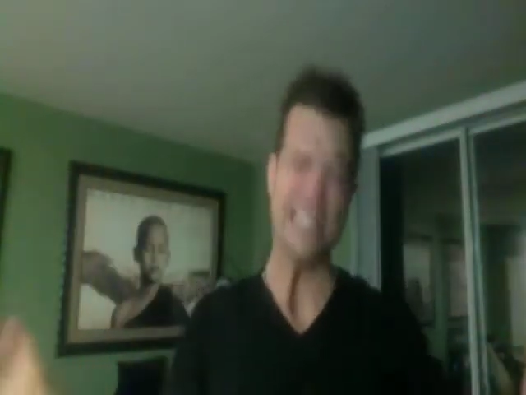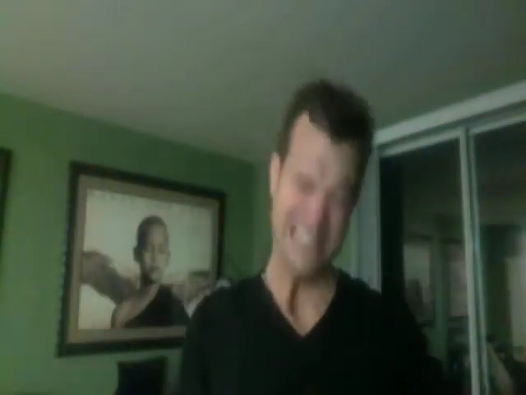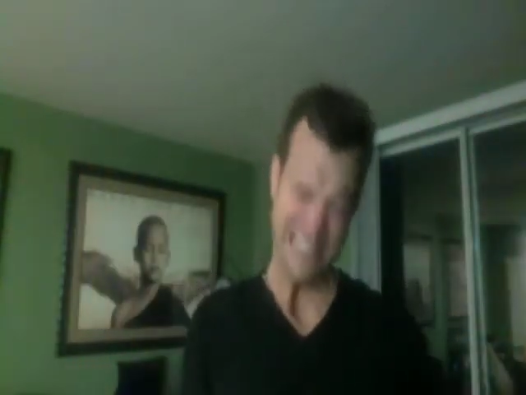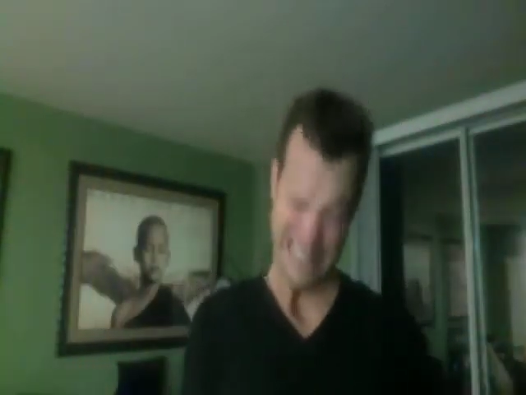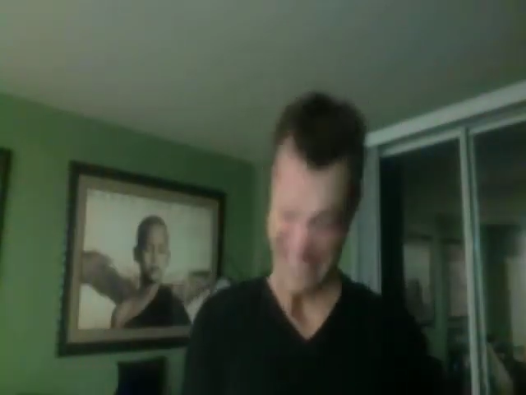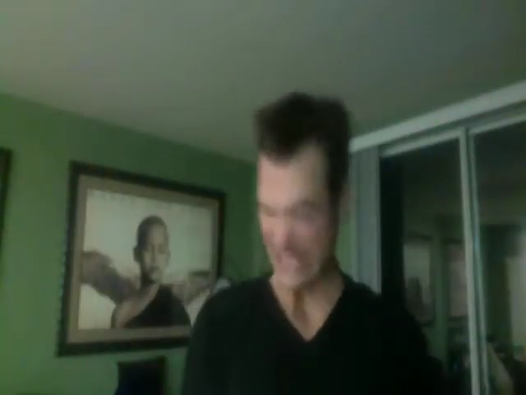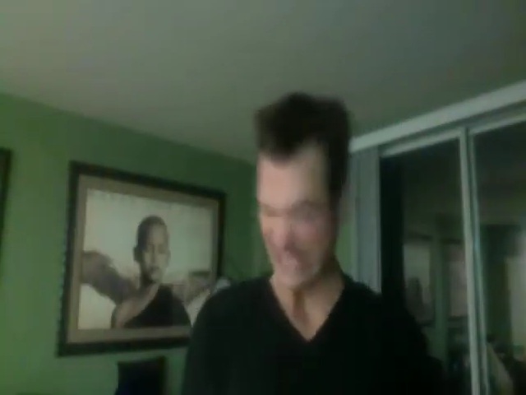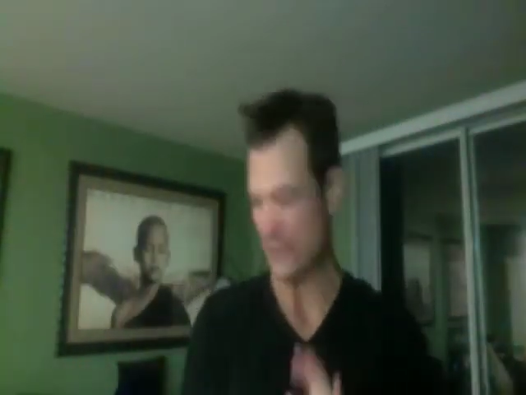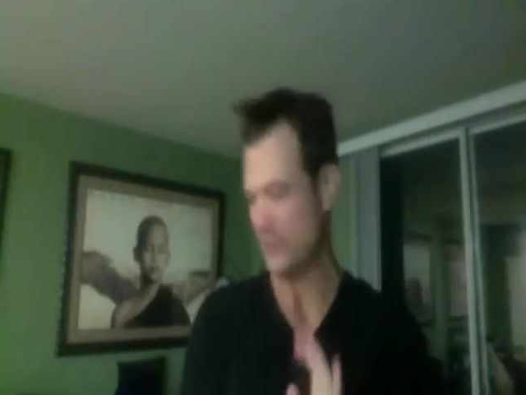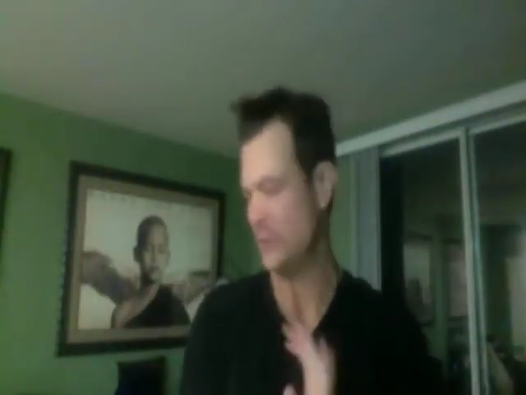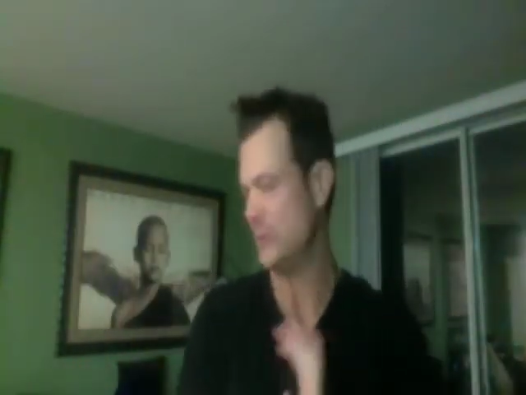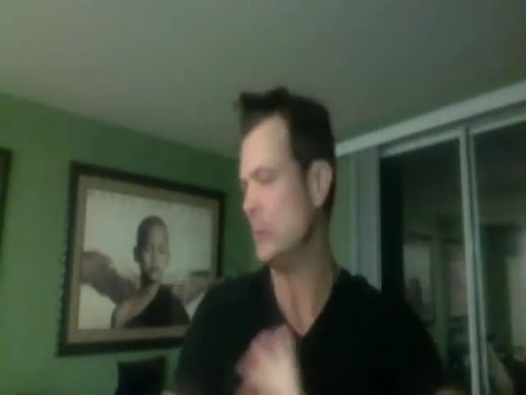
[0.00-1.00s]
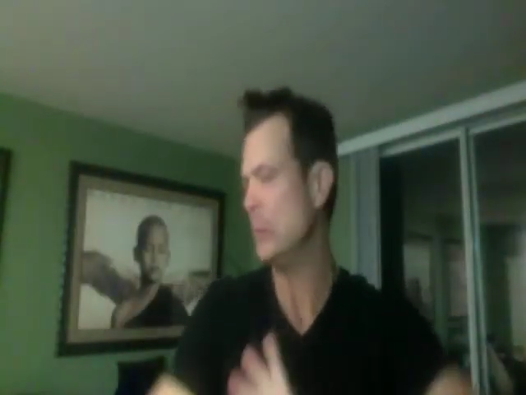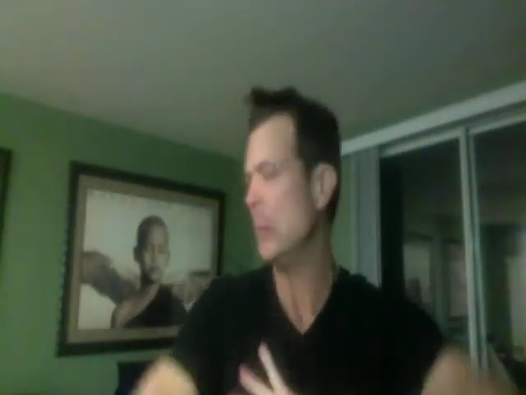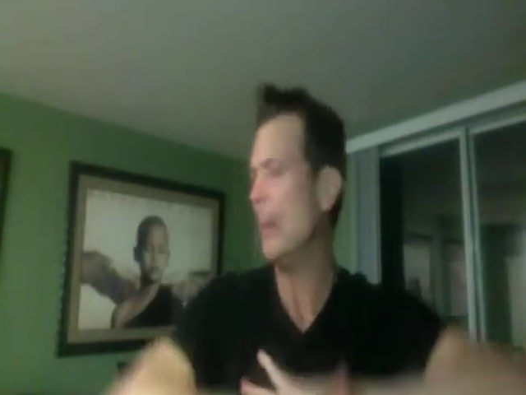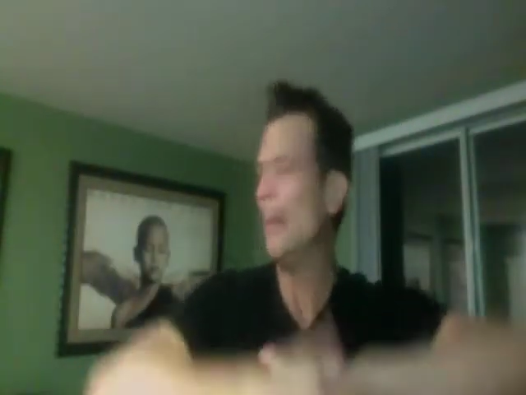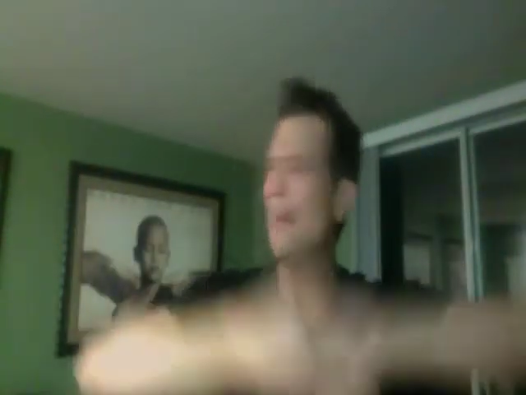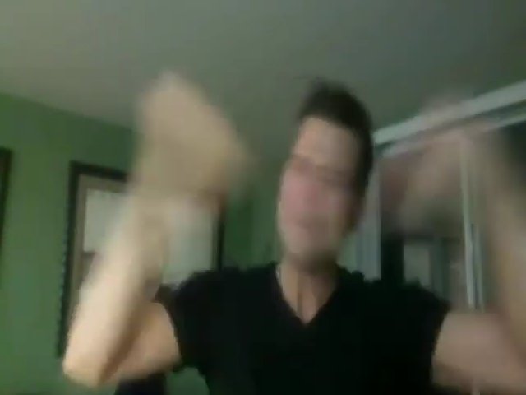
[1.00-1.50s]
things
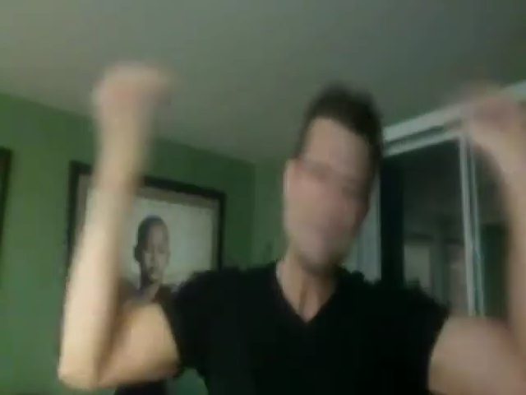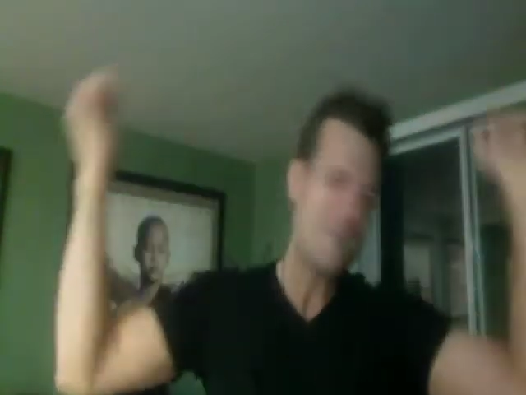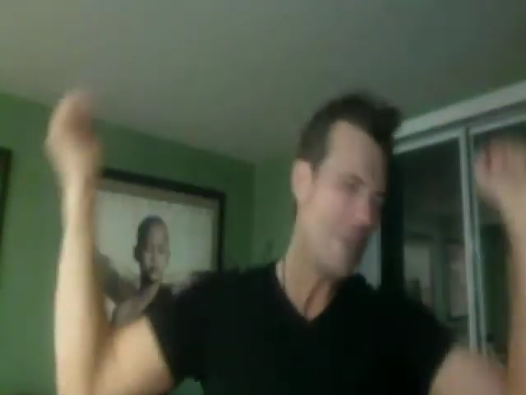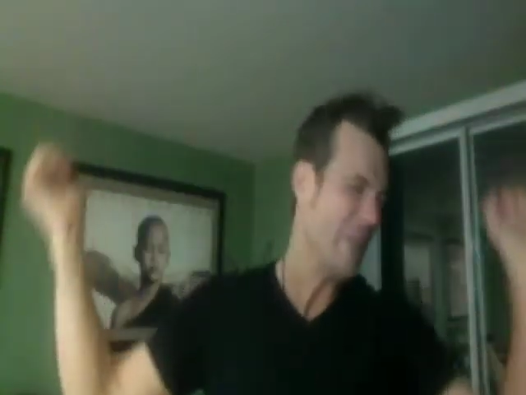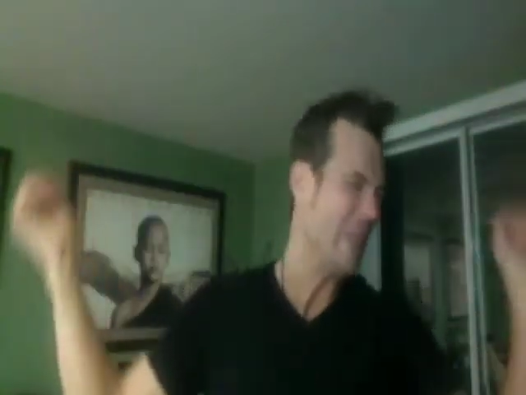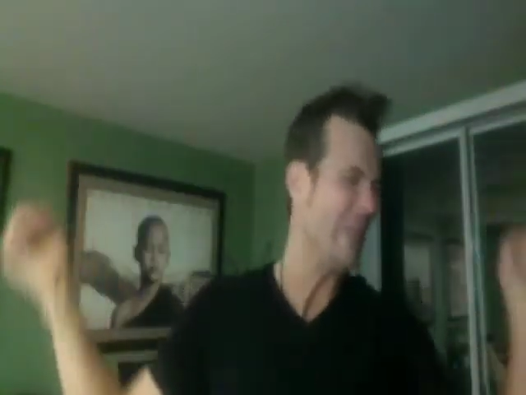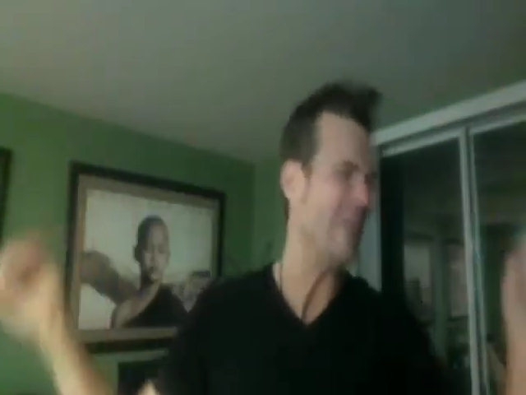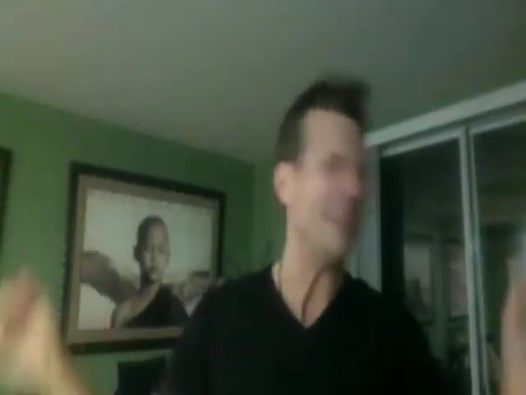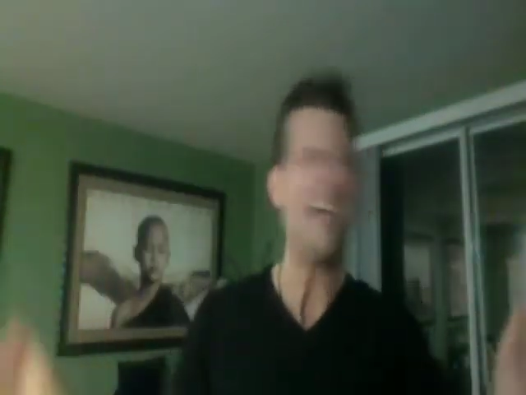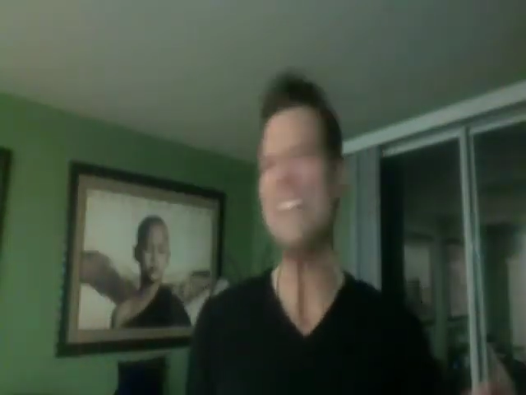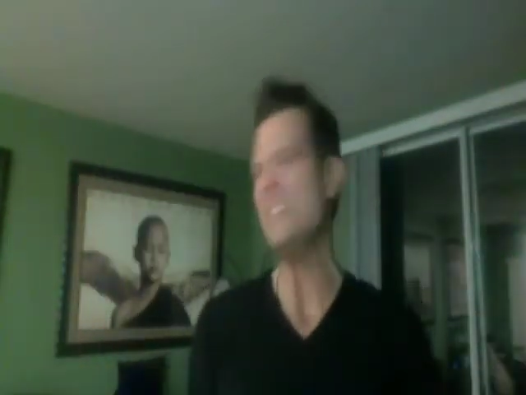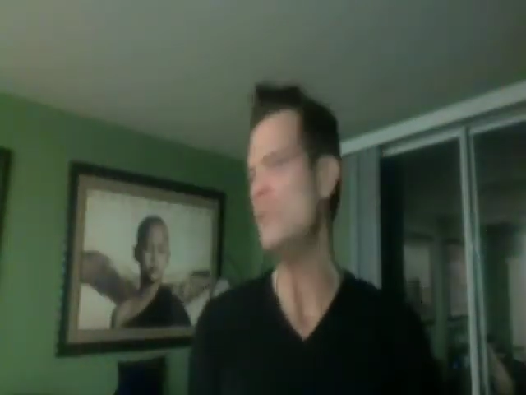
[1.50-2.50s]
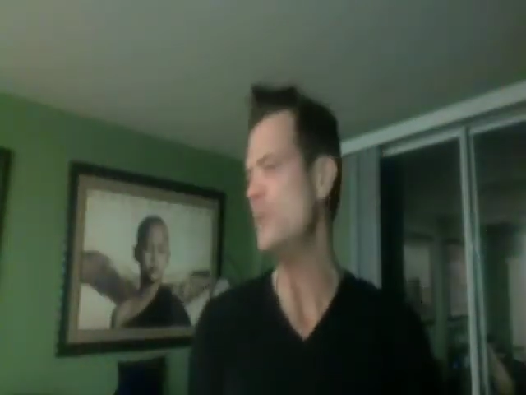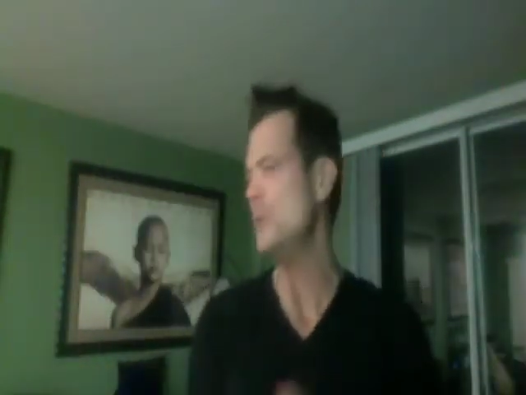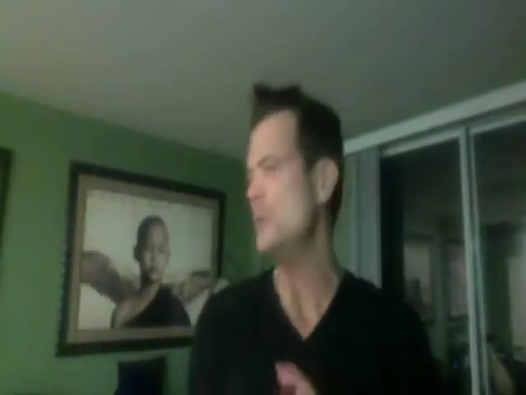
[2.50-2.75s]
that if you